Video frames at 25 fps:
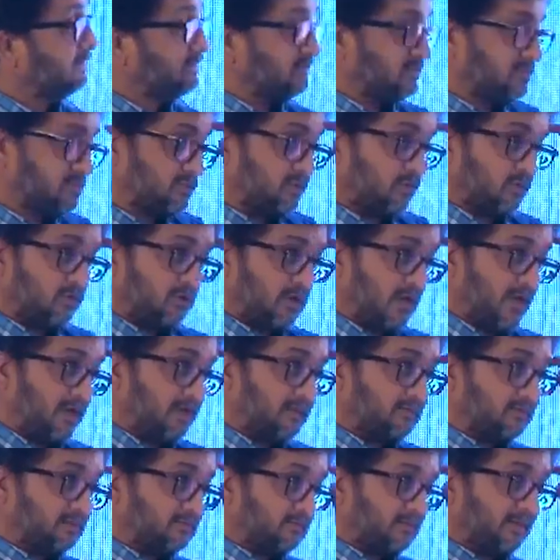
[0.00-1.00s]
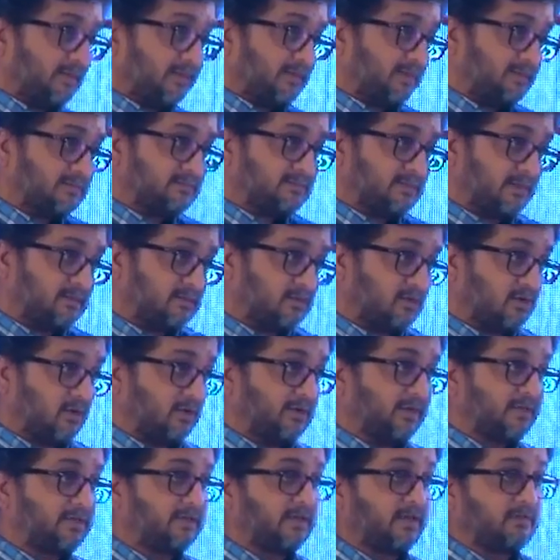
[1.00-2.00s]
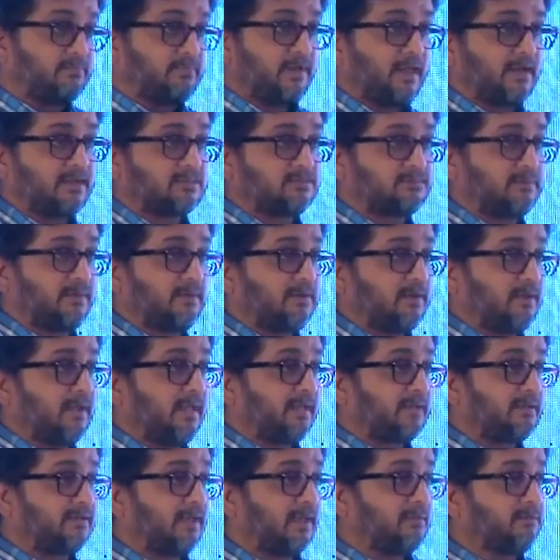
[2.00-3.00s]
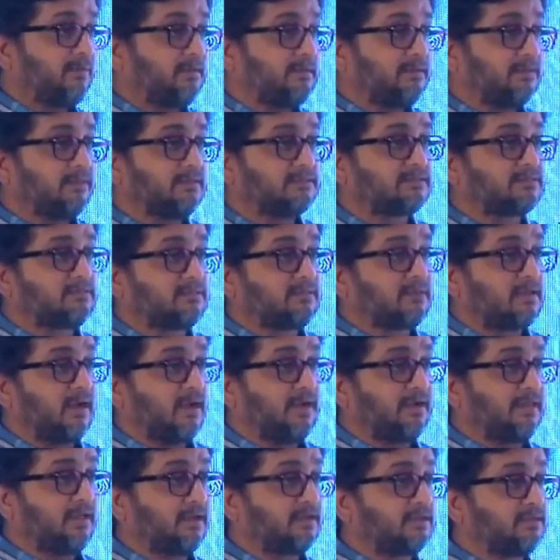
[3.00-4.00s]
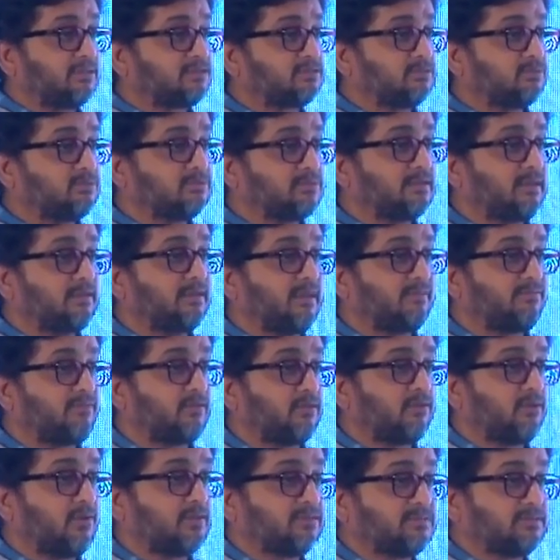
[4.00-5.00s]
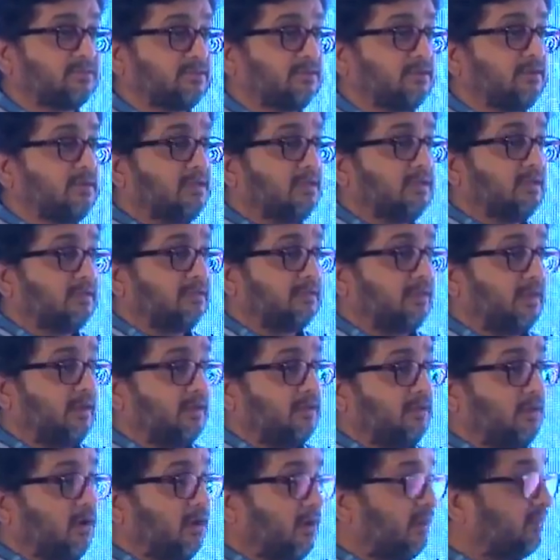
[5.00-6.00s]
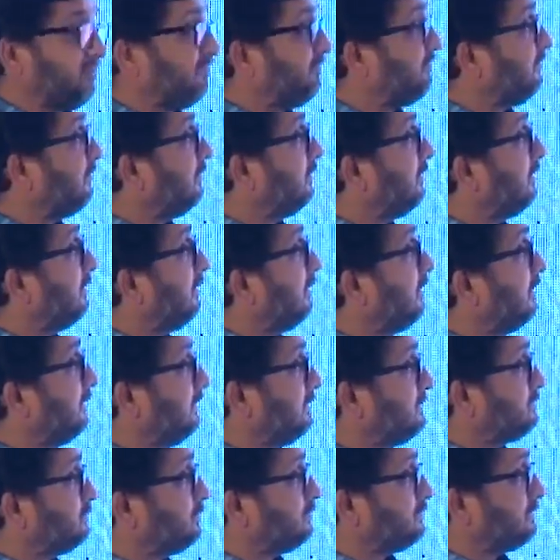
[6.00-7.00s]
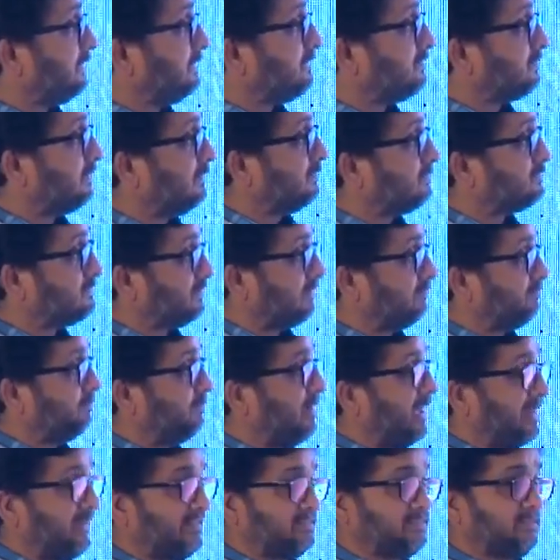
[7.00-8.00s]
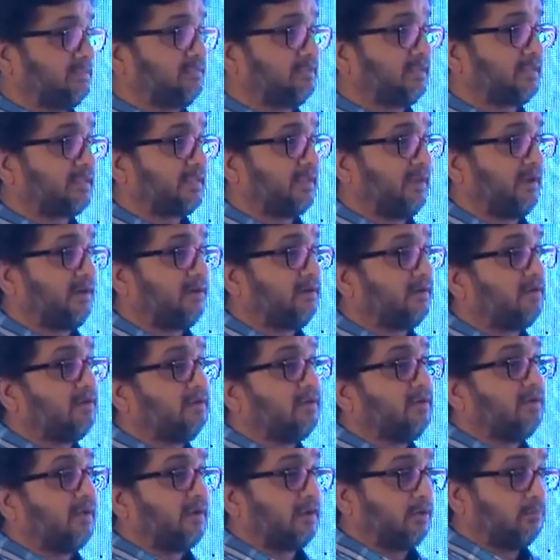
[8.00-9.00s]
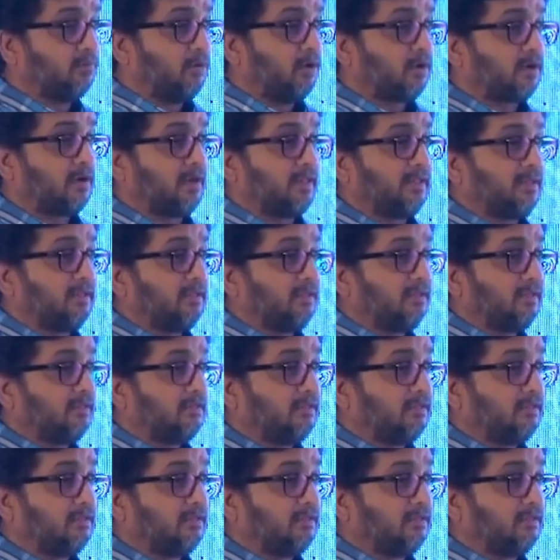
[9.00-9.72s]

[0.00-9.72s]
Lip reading: So another thing is that chronic care management, like diabetes, cardiac issues and nephrology. There are a lot of issues in terms of managing the care remotely.